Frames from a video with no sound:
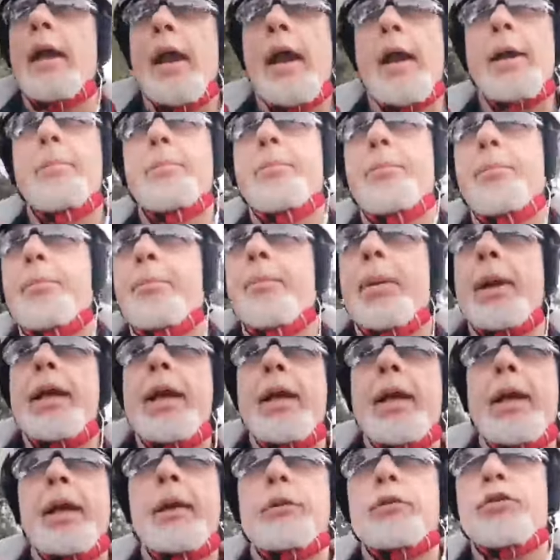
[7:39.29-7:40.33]
and
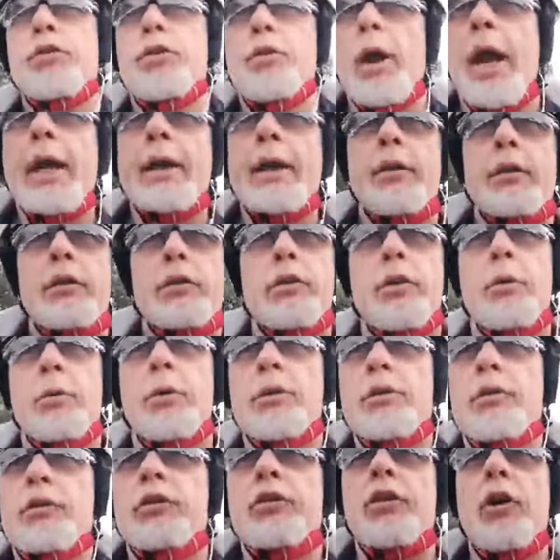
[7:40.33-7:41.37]
being attracted to
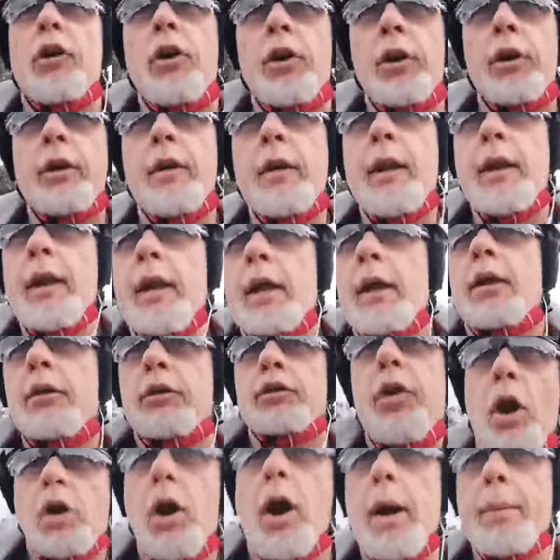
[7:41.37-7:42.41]
a certain
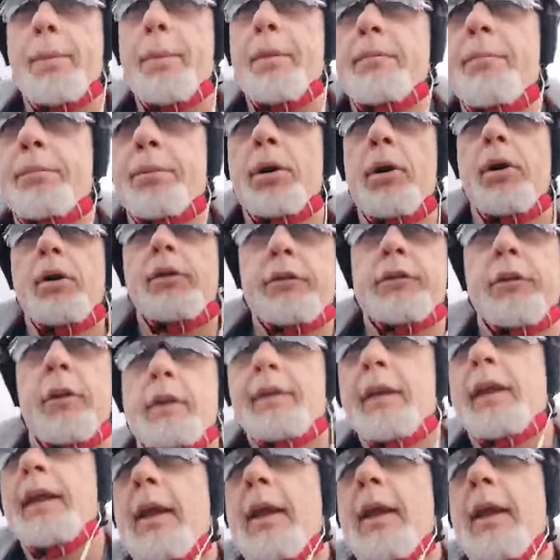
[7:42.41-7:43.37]
type of person.